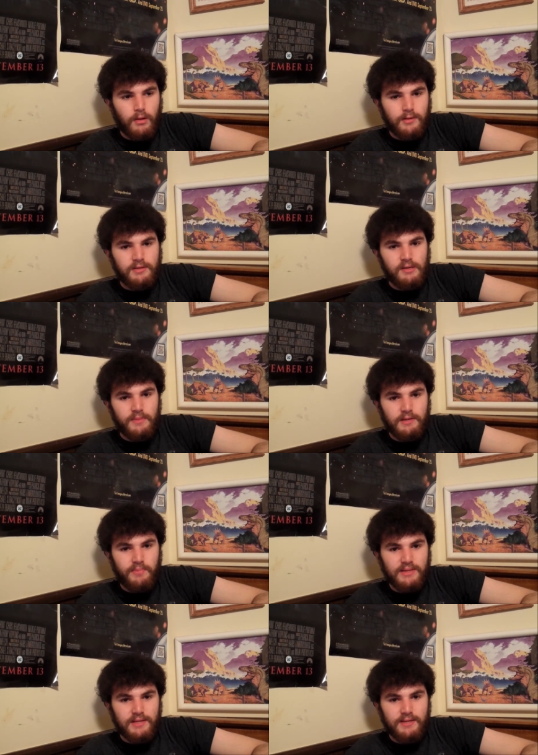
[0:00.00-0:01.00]
see me
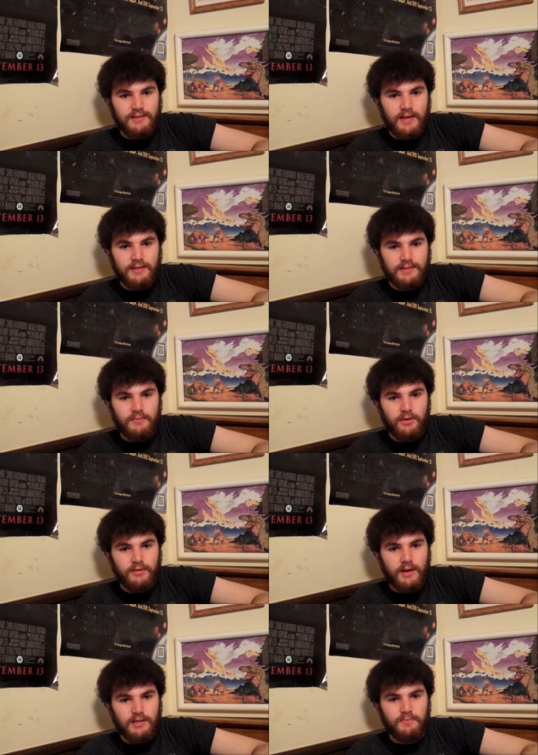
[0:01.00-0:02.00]
basically say similar
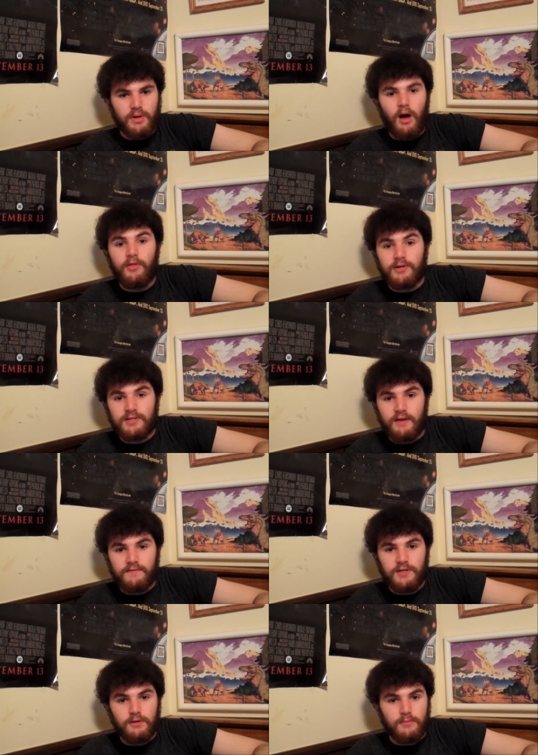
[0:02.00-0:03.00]
things, but other stuff
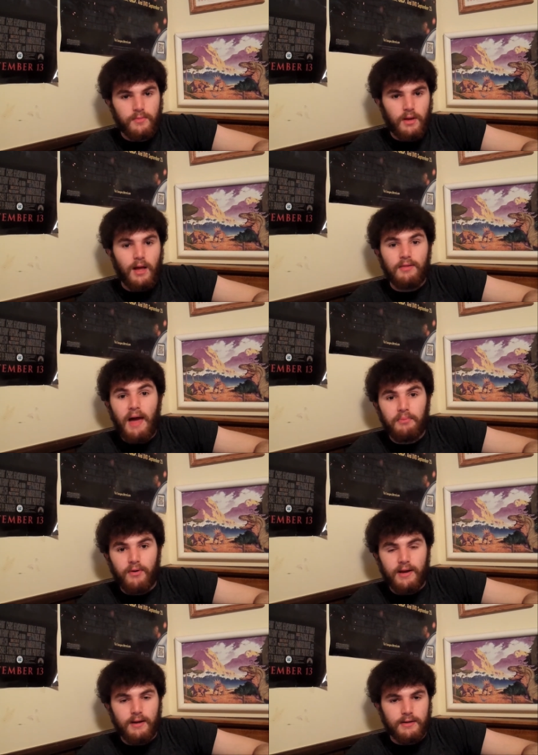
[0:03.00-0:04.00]
too.
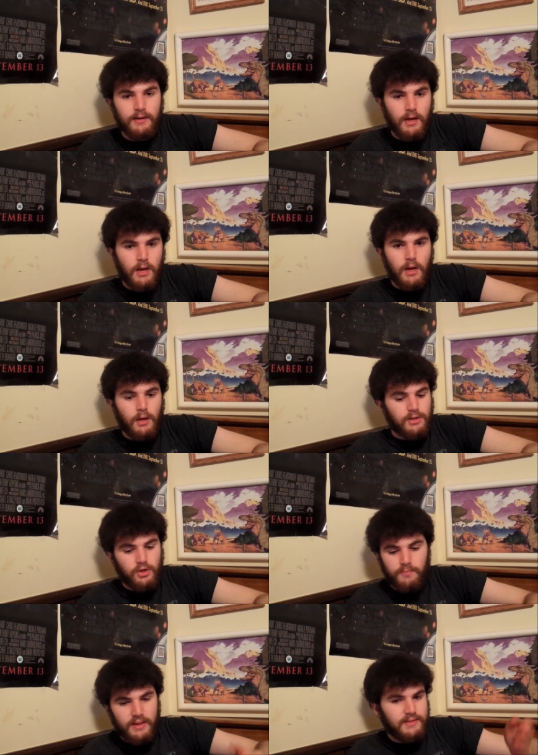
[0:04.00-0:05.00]
Elaborate on it. So
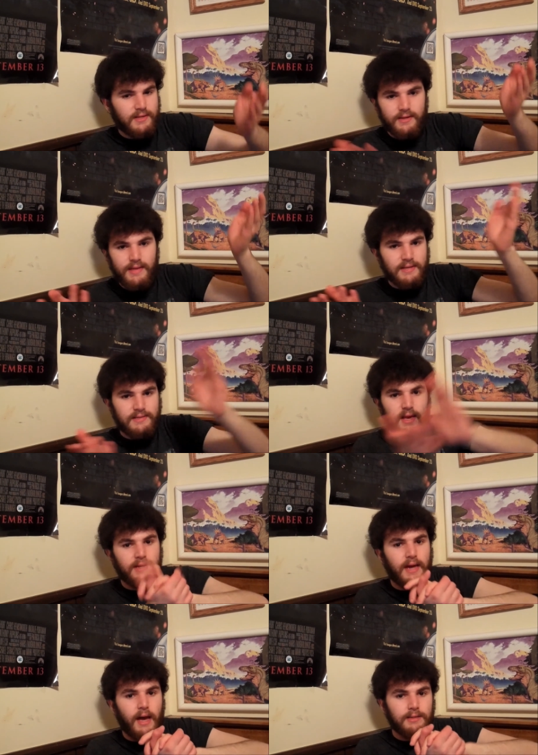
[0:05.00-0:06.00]
basically, that's the end,
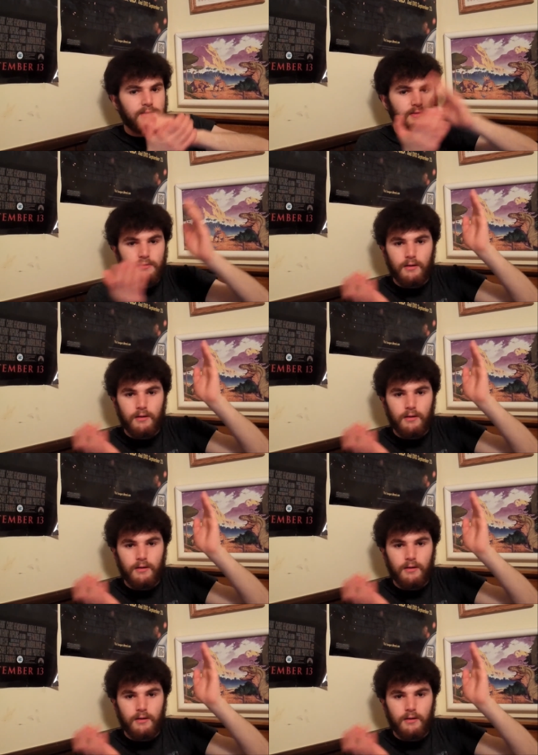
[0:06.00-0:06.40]
guys.